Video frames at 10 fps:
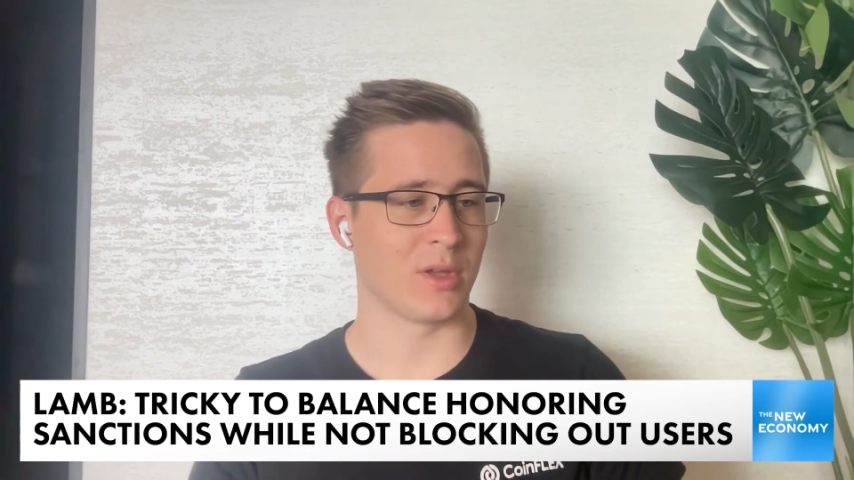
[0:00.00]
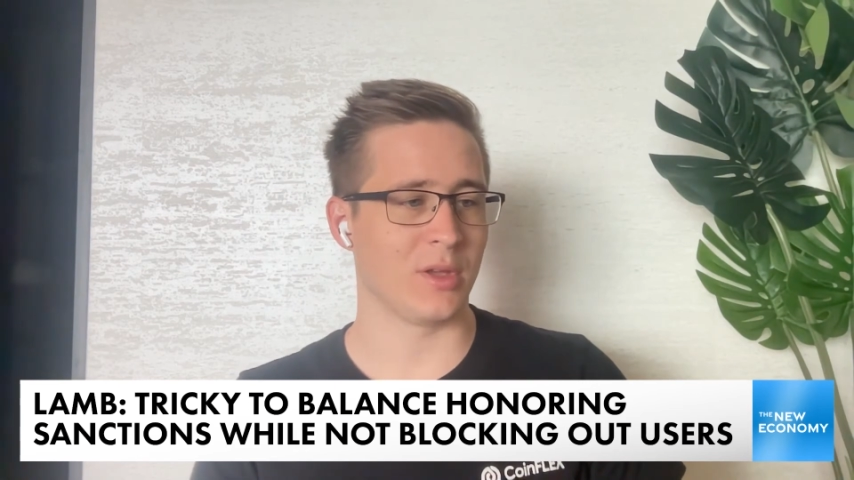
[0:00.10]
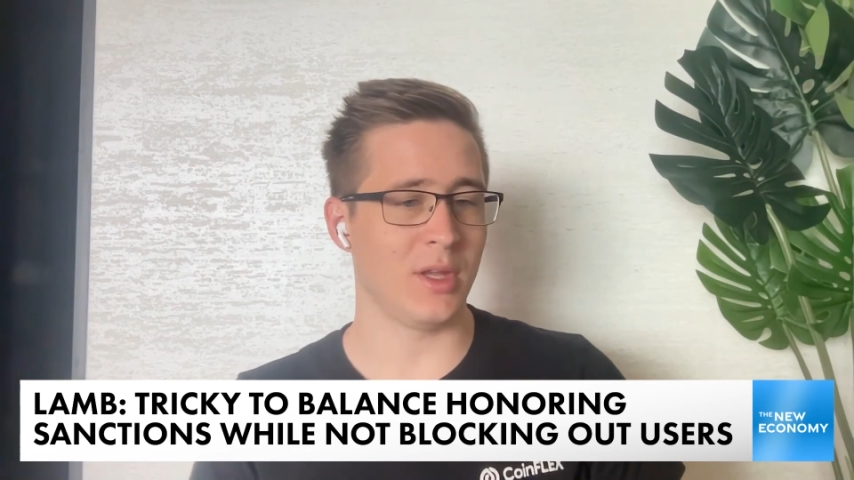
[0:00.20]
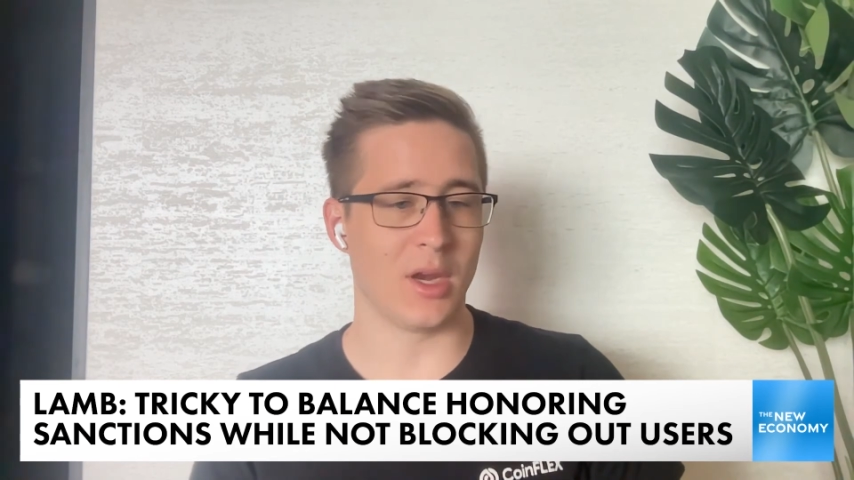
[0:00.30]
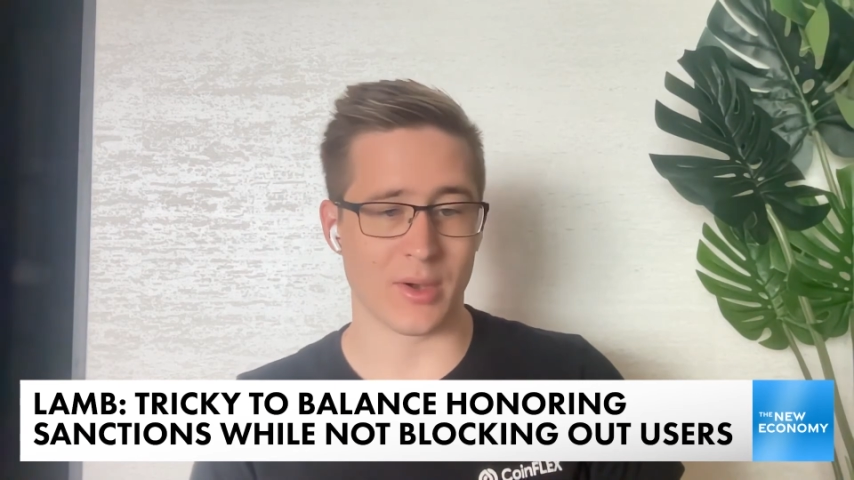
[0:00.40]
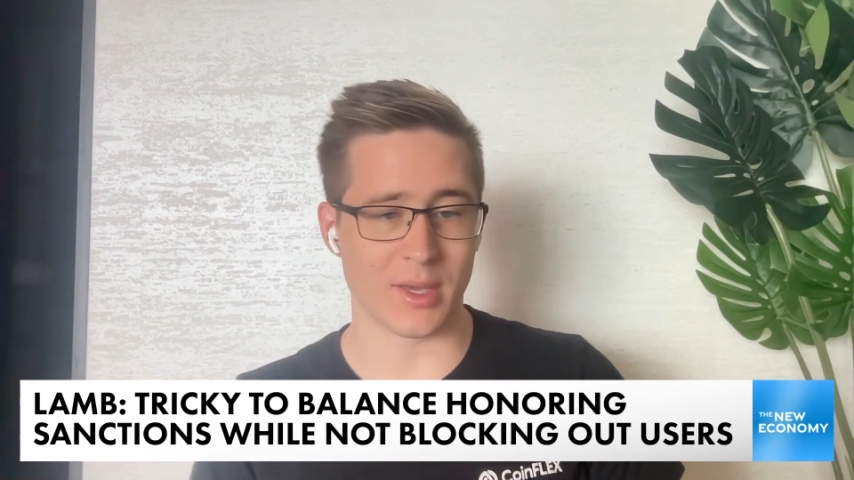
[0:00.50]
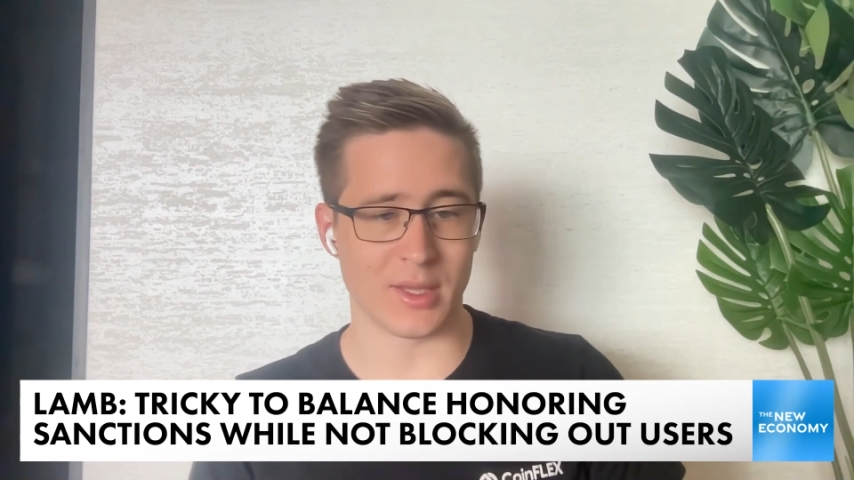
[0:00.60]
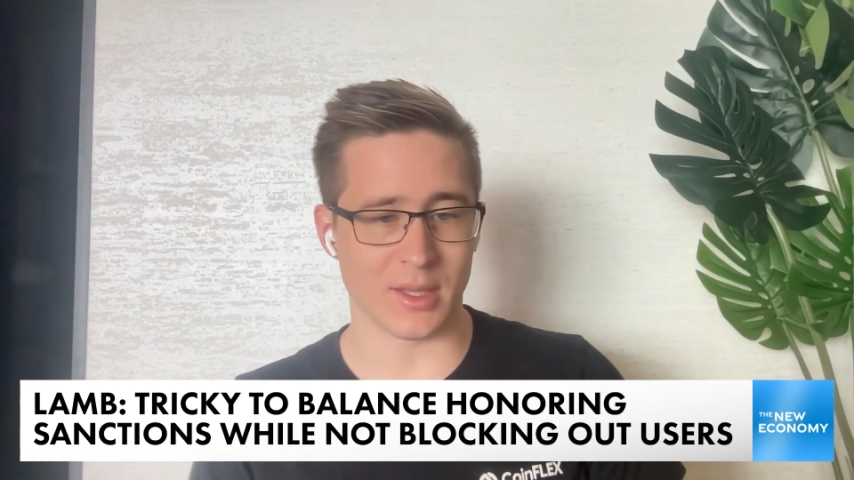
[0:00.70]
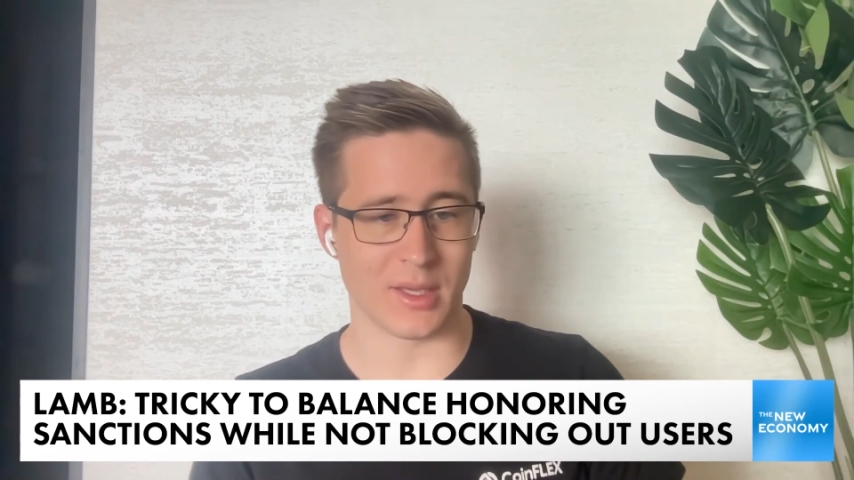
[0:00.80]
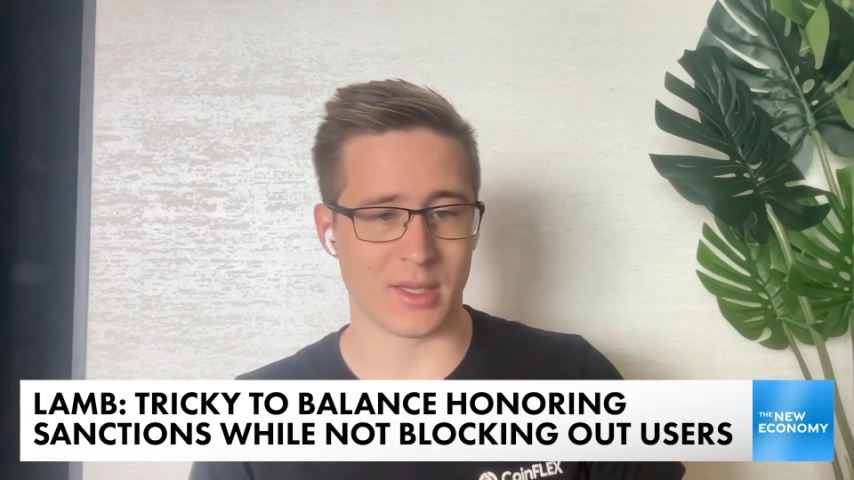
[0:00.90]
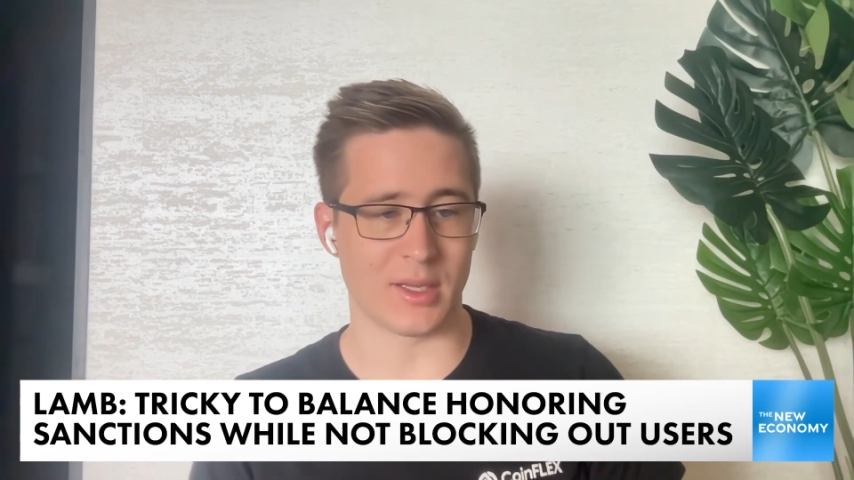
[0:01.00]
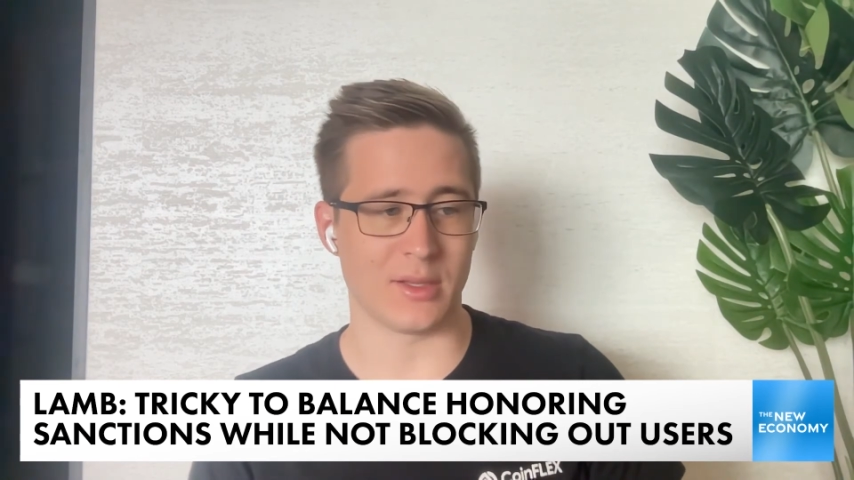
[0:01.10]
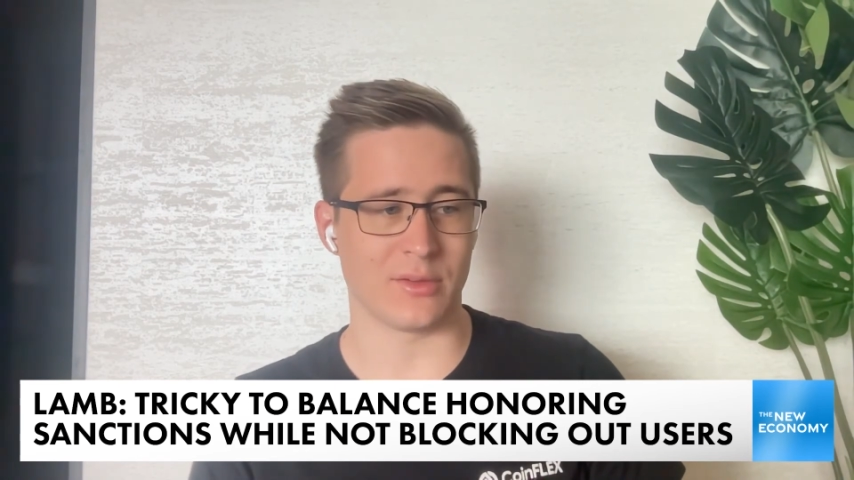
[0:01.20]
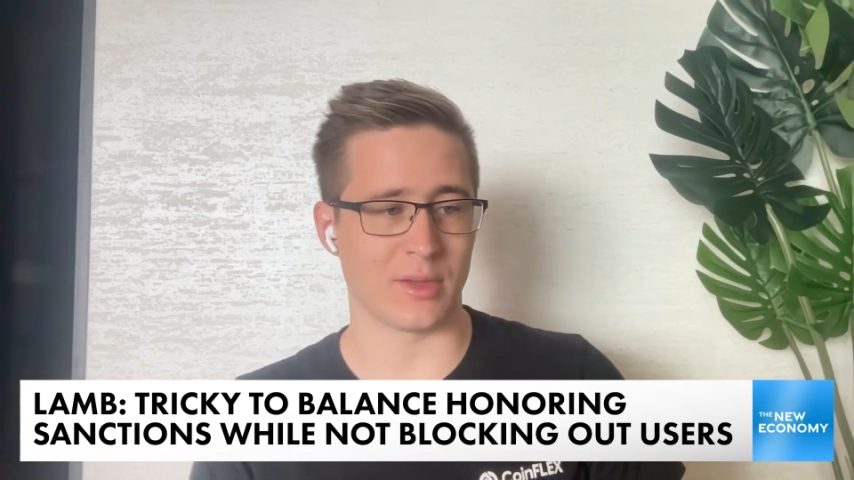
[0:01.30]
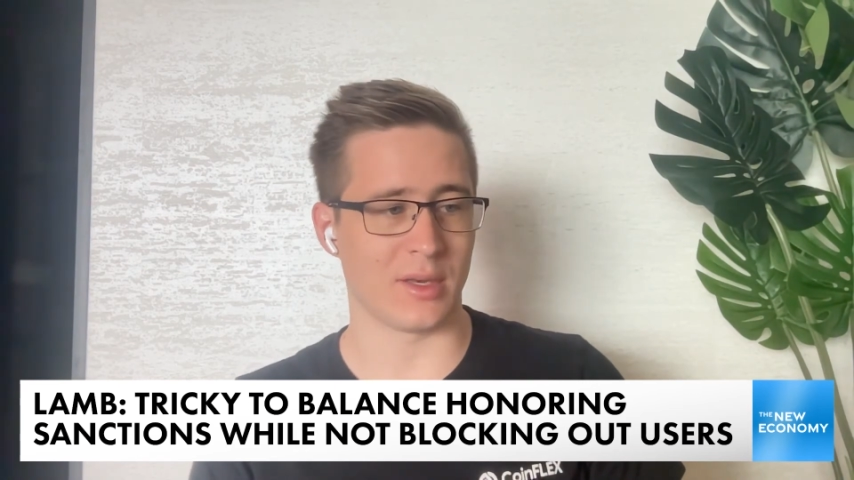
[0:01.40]

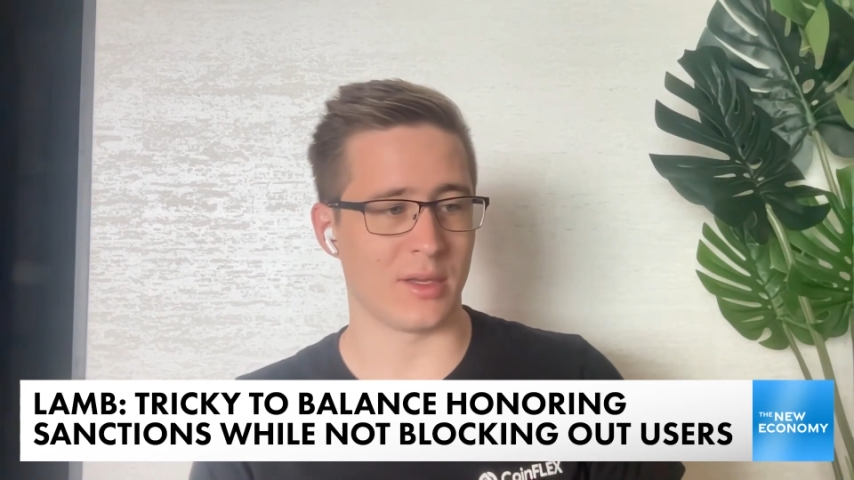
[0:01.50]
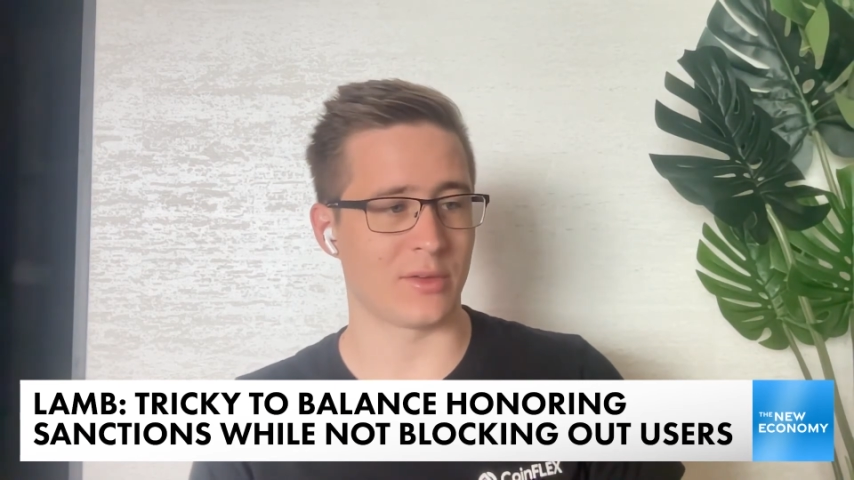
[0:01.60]
it